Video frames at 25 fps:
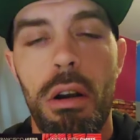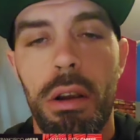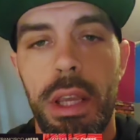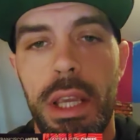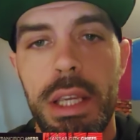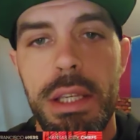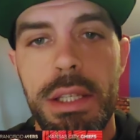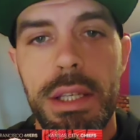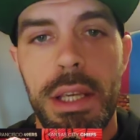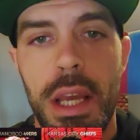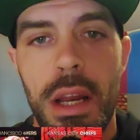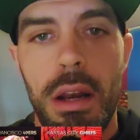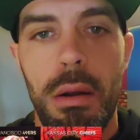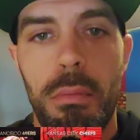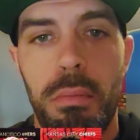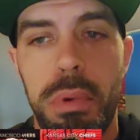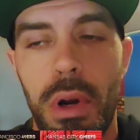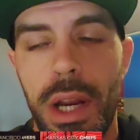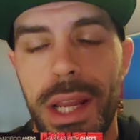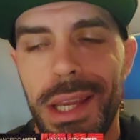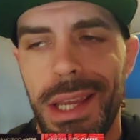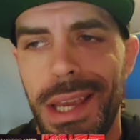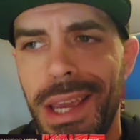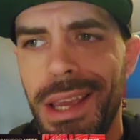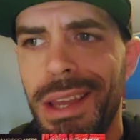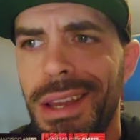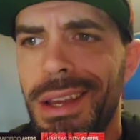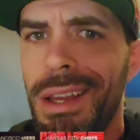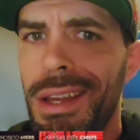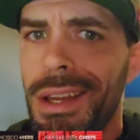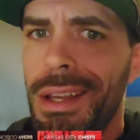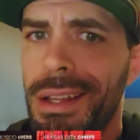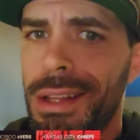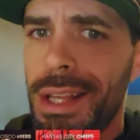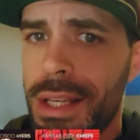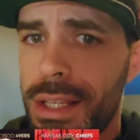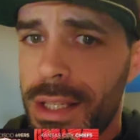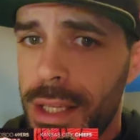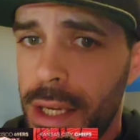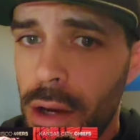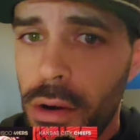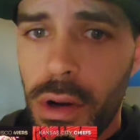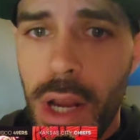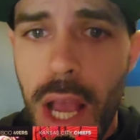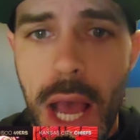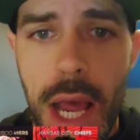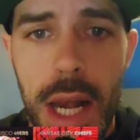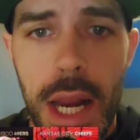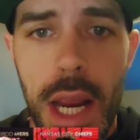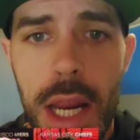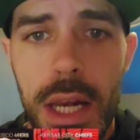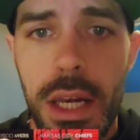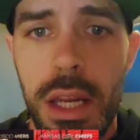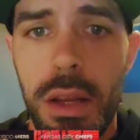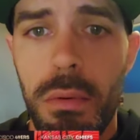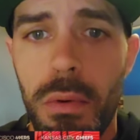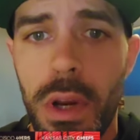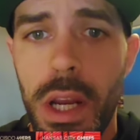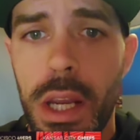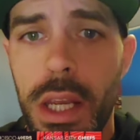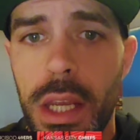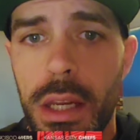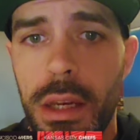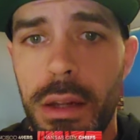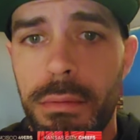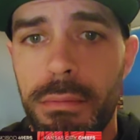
He's going to bring it. They still got Andy Reid,